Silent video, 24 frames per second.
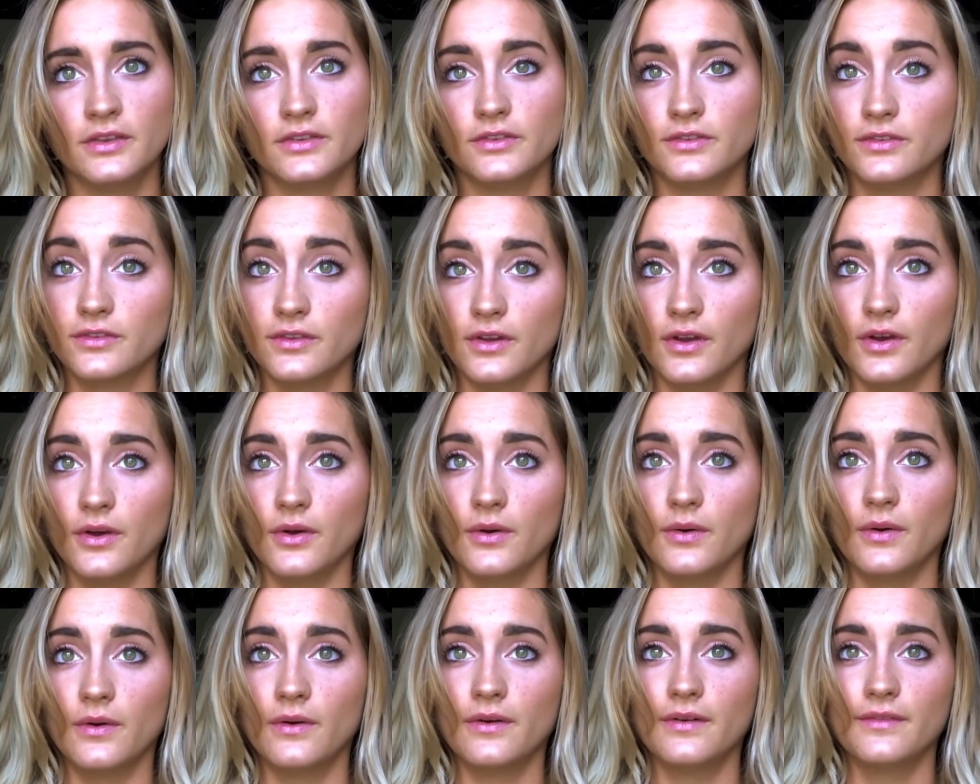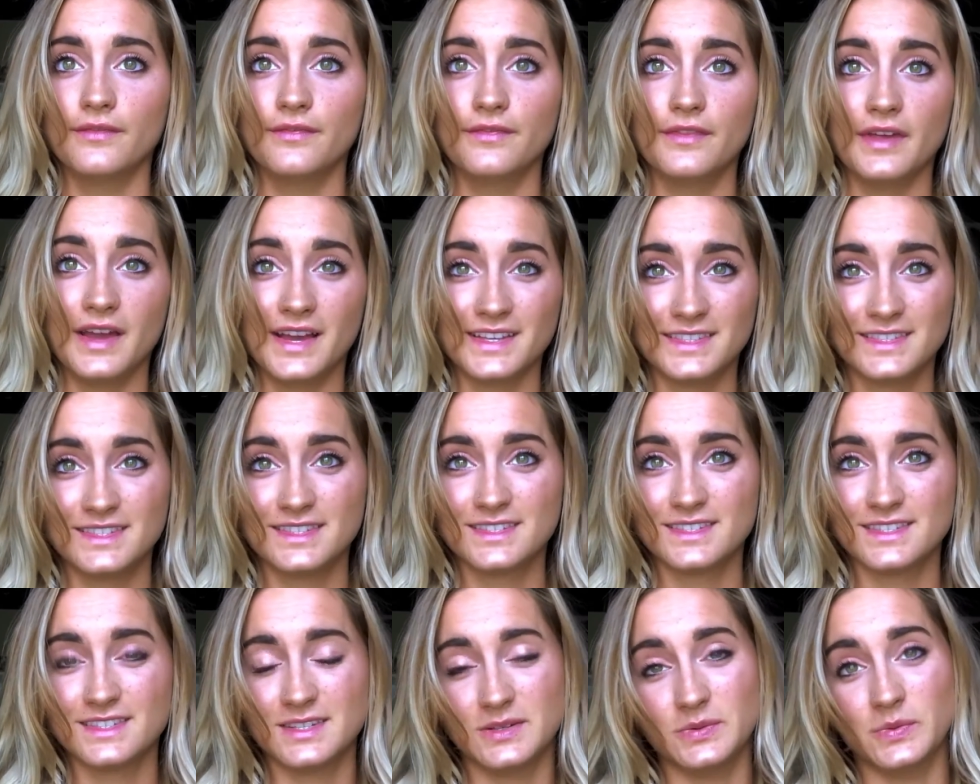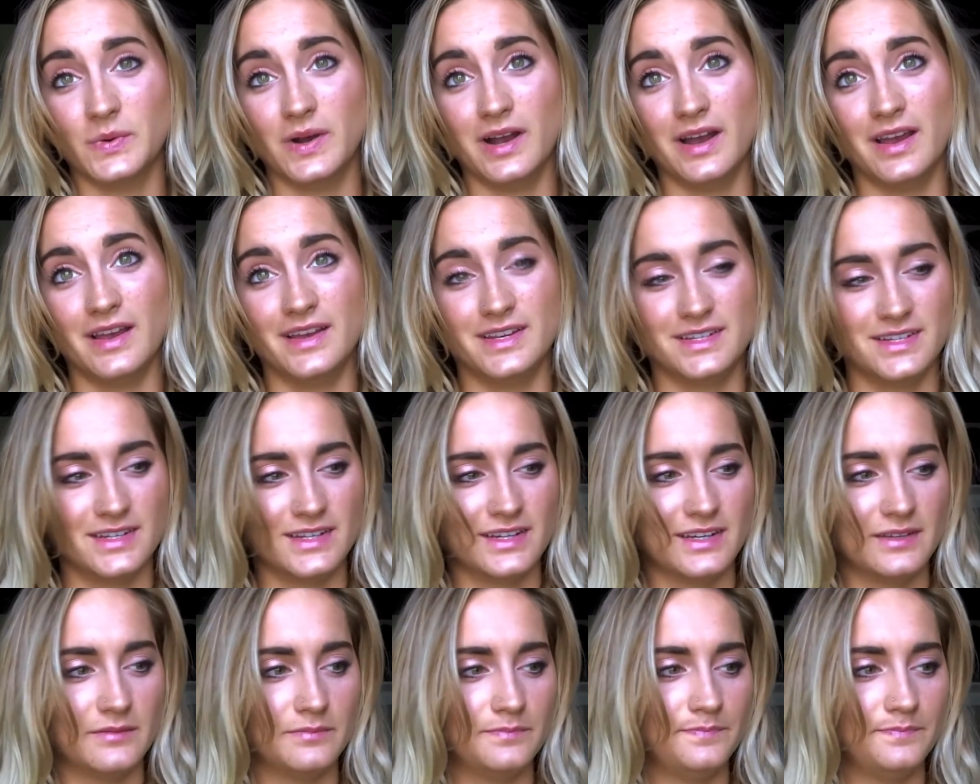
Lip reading: So that's why I did it.